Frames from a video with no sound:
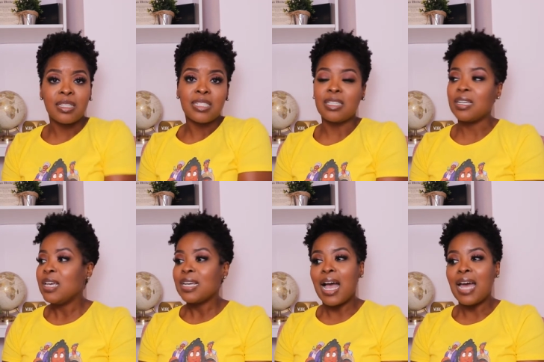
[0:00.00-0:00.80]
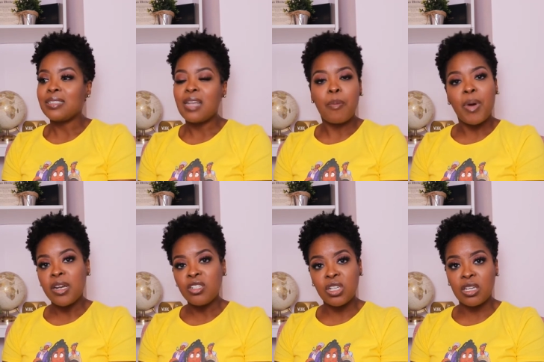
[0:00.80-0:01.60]
Listen, God is not
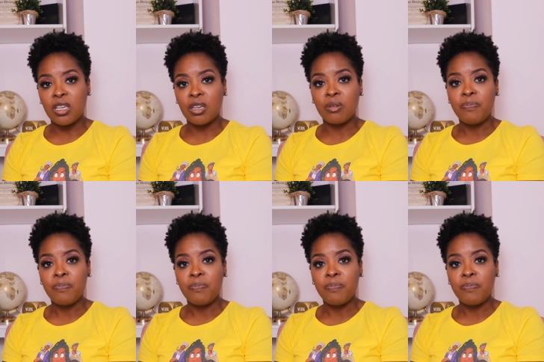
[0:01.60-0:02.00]
punishing you.